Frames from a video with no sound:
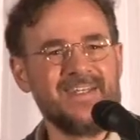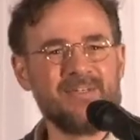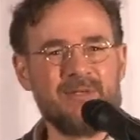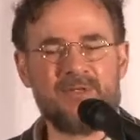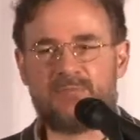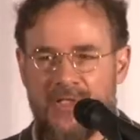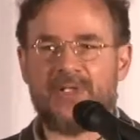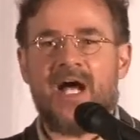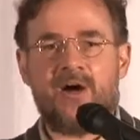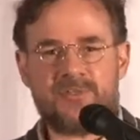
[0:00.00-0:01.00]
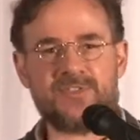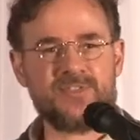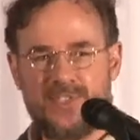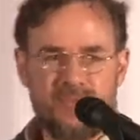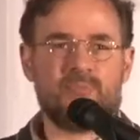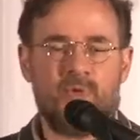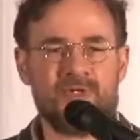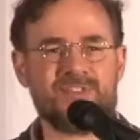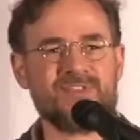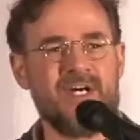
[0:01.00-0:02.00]
and we need bigger houses to keep more
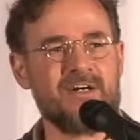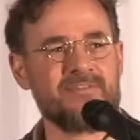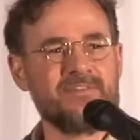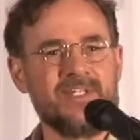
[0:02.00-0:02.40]
stuff.